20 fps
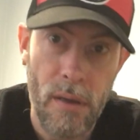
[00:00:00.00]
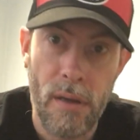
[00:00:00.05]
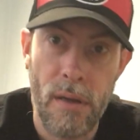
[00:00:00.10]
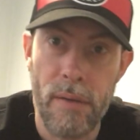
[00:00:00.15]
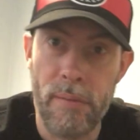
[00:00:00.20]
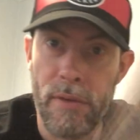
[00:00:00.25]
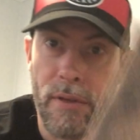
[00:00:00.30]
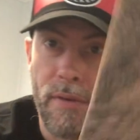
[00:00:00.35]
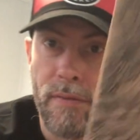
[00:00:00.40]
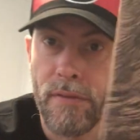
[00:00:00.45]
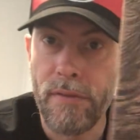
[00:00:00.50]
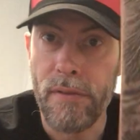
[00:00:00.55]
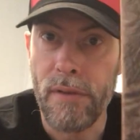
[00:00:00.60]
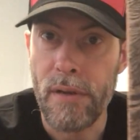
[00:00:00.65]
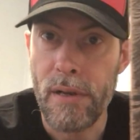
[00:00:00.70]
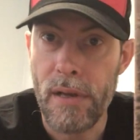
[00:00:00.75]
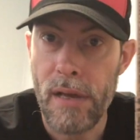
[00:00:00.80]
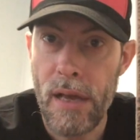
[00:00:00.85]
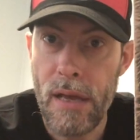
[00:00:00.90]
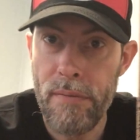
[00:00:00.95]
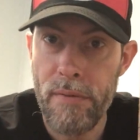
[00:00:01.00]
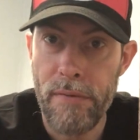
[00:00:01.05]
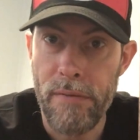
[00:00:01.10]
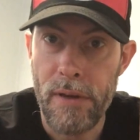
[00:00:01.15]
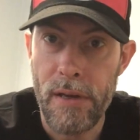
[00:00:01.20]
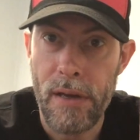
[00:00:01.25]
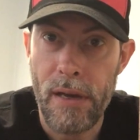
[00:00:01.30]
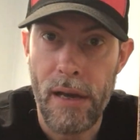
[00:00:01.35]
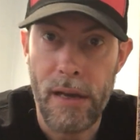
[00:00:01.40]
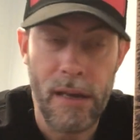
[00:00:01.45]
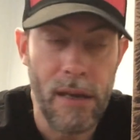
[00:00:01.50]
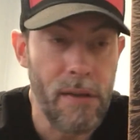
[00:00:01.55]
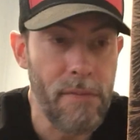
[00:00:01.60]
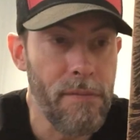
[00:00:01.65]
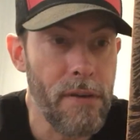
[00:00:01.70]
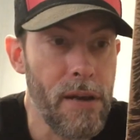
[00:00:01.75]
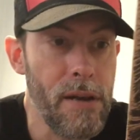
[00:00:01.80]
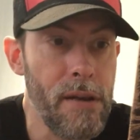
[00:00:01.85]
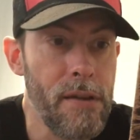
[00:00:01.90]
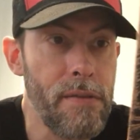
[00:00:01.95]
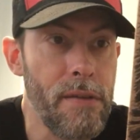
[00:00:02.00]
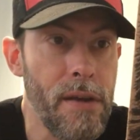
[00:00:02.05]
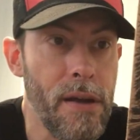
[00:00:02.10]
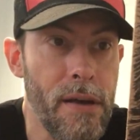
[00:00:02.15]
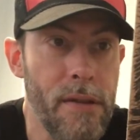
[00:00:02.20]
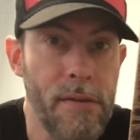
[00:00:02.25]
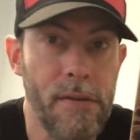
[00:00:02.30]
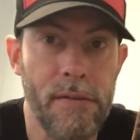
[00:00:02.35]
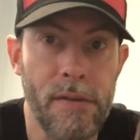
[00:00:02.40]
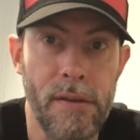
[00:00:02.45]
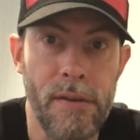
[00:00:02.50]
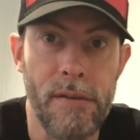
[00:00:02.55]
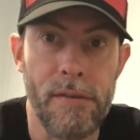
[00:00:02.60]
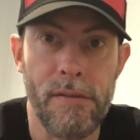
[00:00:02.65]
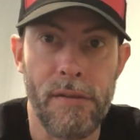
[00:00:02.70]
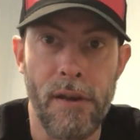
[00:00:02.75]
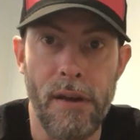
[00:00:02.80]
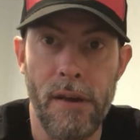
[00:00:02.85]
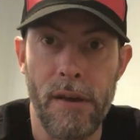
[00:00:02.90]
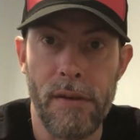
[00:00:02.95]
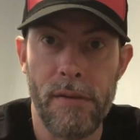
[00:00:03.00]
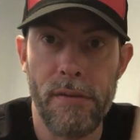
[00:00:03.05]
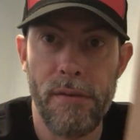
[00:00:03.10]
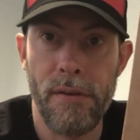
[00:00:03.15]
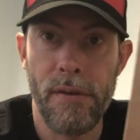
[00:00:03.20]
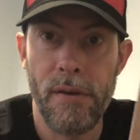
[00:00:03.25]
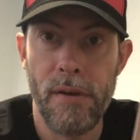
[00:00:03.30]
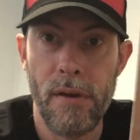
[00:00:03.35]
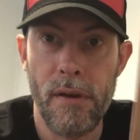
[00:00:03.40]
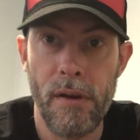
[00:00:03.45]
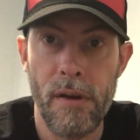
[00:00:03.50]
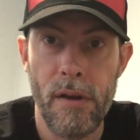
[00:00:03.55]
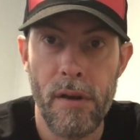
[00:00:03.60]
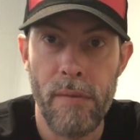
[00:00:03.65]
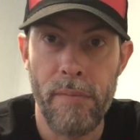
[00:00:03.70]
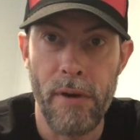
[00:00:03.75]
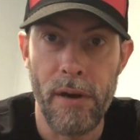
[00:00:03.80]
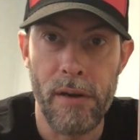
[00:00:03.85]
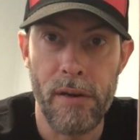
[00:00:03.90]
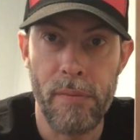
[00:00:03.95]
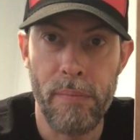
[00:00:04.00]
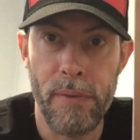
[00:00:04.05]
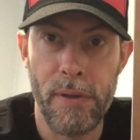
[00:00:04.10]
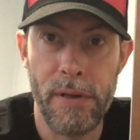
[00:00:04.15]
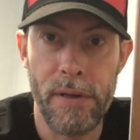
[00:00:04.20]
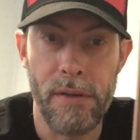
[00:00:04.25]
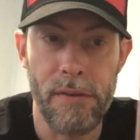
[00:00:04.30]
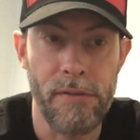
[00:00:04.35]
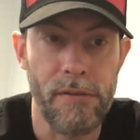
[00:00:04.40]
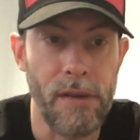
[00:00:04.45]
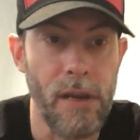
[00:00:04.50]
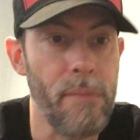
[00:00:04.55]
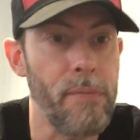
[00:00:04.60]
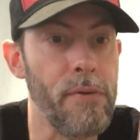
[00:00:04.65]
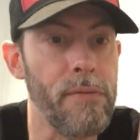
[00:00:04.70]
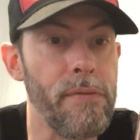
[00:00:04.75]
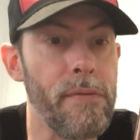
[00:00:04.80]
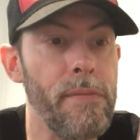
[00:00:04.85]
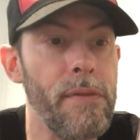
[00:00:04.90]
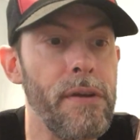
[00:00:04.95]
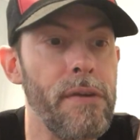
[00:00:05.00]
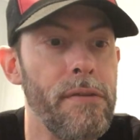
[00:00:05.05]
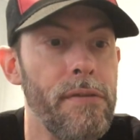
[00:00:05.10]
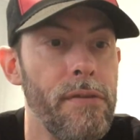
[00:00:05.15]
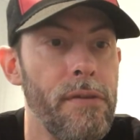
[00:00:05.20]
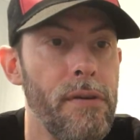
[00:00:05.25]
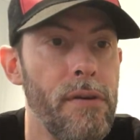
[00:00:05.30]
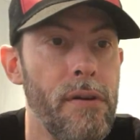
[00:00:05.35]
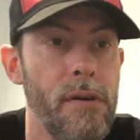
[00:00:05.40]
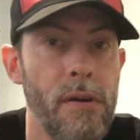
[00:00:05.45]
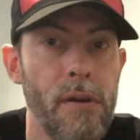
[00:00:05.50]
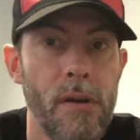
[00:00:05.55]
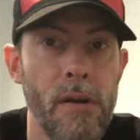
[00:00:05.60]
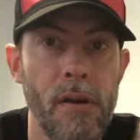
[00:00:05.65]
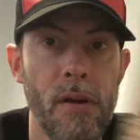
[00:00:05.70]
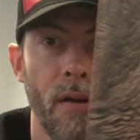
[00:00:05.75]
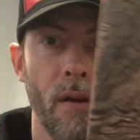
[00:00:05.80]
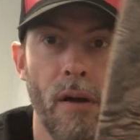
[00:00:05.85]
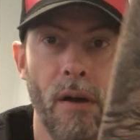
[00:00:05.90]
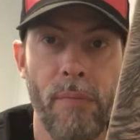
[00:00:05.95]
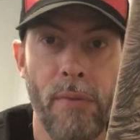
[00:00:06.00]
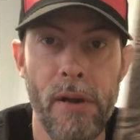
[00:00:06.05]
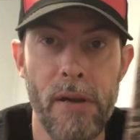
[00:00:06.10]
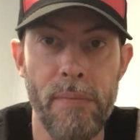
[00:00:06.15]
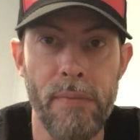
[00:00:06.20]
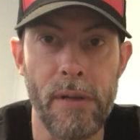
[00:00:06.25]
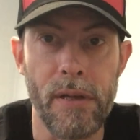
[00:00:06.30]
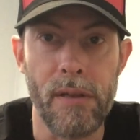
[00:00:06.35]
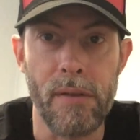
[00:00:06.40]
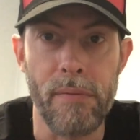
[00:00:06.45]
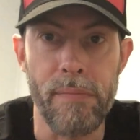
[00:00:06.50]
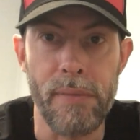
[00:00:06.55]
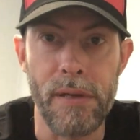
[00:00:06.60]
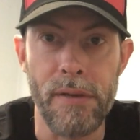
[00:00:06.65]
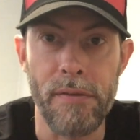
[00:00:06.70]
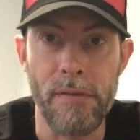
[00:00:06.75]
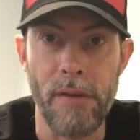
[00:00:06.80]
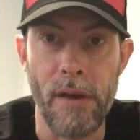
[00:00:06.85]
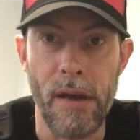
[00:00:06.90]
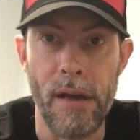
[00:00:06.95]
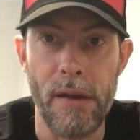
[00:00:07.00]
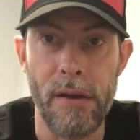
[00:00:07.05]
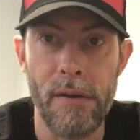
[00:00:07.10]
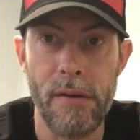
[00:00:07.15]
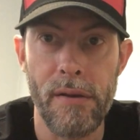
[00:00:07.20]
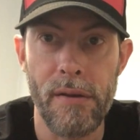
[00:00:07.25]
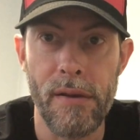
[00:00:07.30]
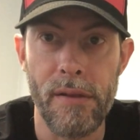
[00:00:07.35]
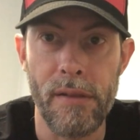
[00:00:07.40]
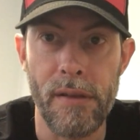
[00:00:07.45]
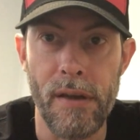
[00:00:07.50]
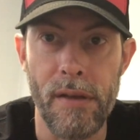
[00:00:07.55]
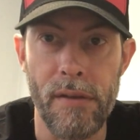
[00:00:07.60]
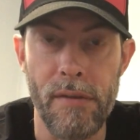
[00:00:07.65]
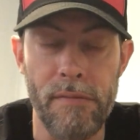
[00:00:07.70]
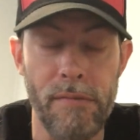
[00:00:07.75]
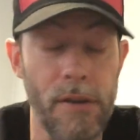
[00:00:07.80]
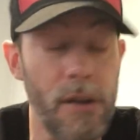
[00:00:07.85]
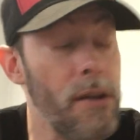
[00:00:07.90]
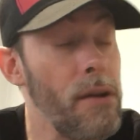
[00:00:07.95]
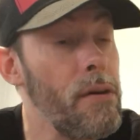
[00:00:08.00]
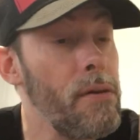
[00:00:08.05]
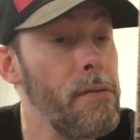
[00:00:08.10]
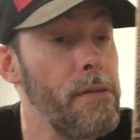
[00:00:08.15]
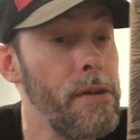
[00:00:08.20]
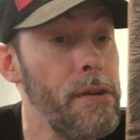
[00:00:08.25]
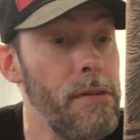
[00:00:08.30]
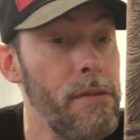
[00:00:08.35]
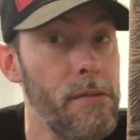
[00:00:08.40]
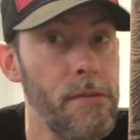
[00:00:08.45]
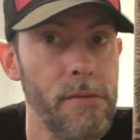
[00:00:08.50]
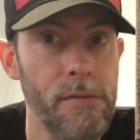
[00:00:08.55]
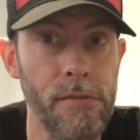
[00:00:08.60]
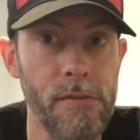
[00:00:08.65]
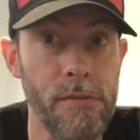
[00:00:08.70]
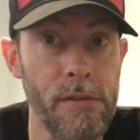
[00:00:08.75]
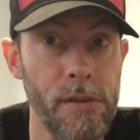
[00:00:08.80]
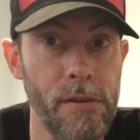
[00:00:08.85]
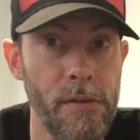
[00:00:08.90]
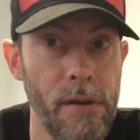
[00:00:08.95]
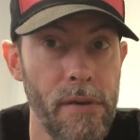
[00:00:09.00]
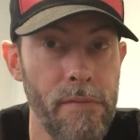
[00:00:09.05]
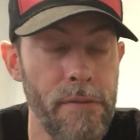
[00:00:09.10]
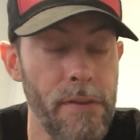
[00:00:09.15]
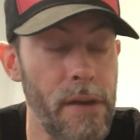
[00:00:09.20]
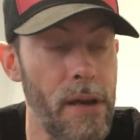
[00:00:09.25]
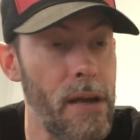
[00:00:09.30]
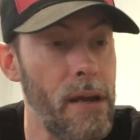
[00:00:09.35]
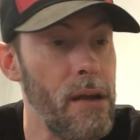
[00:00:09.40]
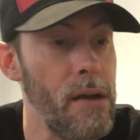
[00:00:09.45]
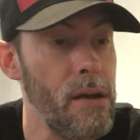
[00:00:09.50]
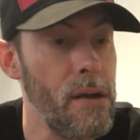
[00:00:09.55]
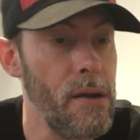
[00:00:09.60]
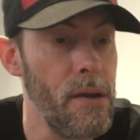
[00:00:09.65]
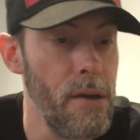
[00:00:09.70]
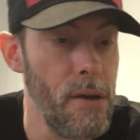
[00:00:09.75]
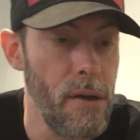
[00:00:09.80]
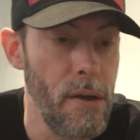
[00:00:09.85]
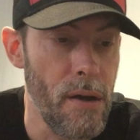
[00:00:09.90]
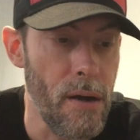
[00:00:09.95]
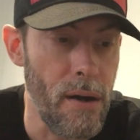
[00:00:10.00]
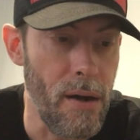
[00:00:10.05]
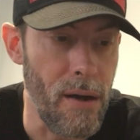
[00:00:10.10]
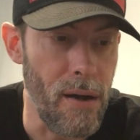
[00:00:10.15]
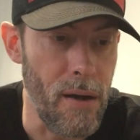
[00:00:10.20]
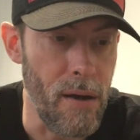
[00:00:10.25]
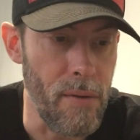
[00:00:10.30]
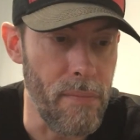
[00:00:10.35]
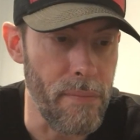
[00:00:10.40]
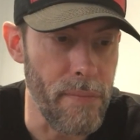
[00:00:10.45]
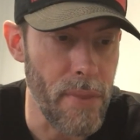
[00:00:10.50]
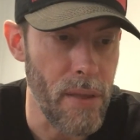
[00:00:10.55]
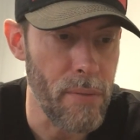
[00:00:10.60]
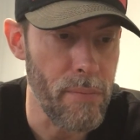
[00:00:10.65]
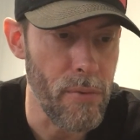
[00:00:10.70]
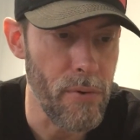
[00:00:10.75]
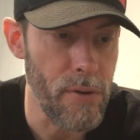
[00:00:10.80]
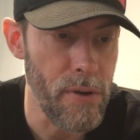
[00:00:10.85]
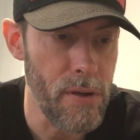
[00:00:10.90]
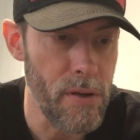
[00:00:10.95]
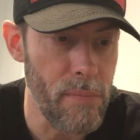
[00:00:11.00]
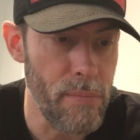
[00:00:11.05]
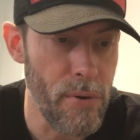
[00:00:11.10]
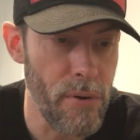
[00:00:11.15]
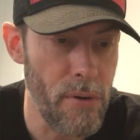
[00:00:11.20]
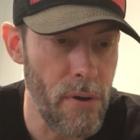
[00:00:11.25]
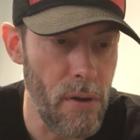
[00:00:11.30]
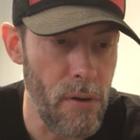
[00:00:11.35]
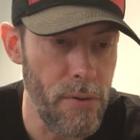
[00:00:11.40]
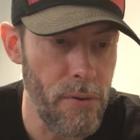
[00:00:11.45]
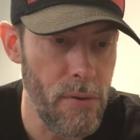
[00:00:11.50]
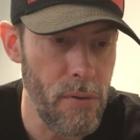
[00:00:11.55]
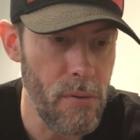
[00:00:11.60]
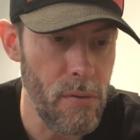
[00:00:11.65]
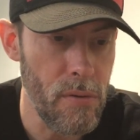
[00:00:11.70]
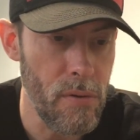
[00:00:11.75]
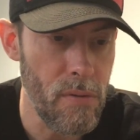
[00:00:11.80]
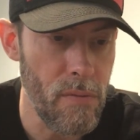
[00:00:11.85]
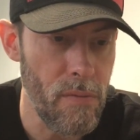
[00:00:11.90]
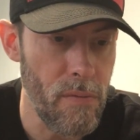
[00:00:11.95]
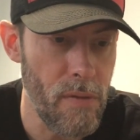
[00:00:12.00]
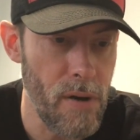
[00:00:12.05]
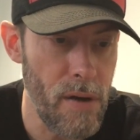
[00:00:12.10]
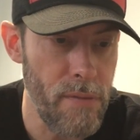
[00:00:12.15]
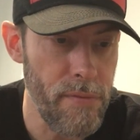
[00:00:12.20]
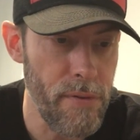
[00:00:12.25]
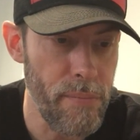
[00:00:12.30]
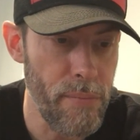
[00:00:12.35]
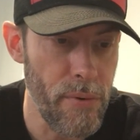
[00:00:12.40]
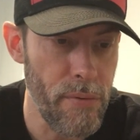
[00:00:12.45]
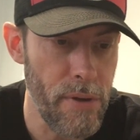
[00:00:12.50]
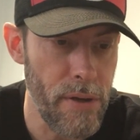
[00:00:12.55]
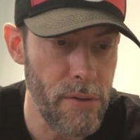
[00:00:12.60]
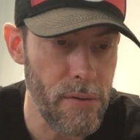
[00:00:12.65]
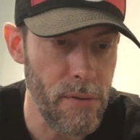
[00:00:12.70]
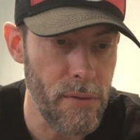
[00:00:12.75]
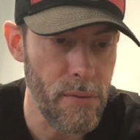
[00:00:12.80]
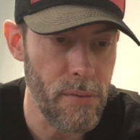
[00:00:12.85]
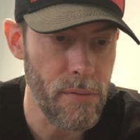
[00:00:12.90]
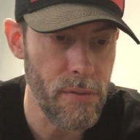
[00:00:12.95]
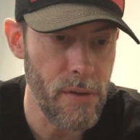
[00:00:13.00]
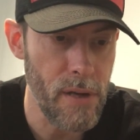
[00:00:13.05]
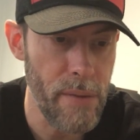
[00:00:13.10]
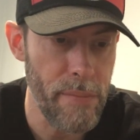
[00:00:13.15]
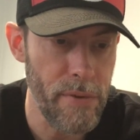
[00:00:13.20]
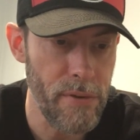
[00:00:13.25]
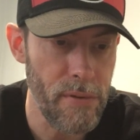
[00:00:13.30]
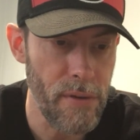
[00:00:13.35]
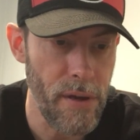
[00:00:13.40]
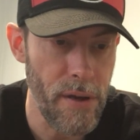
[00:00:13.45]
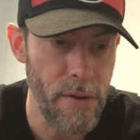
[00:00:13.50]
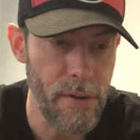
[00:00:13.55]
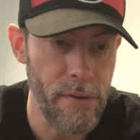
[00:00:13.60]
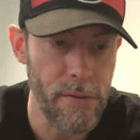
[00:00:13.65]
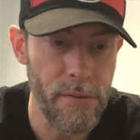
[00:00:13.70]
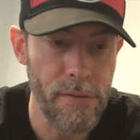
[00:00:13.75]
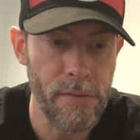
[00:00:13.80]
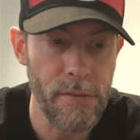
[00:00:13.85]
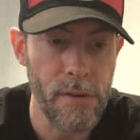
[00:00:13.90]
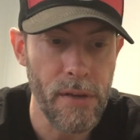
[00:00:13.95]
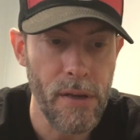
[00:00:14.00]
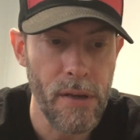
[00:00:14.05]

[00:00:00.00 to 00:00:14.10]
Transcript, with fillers: I believe is the name of it. I can't find anything on this on Discogs. But I'm going to play a sample from this probably play the B-side at the end of the video of this, so stick around for that. Um, Maria Beraldo, Rafa Barreto, Thomas Harres,